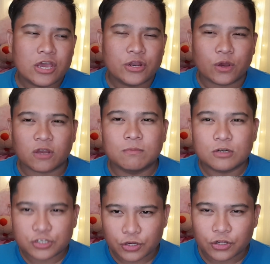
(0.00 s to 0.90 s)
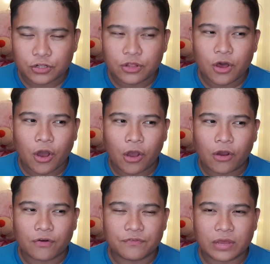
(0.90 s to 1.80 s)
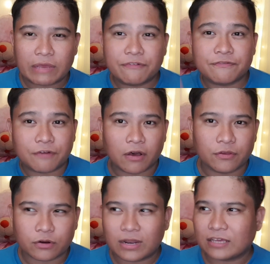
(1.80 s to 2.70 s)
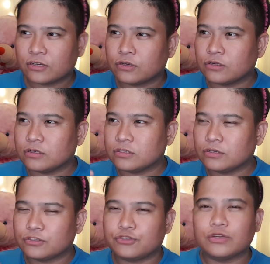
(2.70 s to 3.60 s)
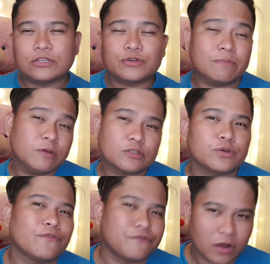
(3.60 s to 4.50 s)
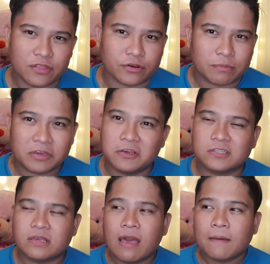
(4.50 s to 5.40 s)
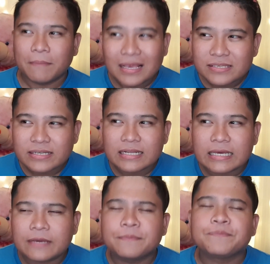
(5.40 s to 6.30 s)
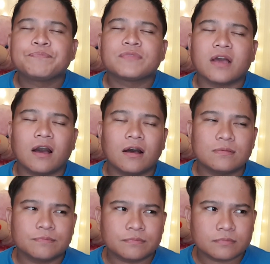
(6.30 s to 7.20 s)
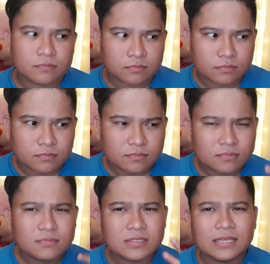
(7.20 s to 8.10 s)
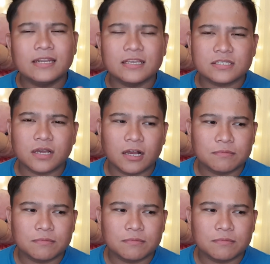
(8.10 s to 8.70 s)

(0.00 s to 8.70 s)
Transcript: you know, commercial of a father, or like, you know, a tribute to father, because basically, it is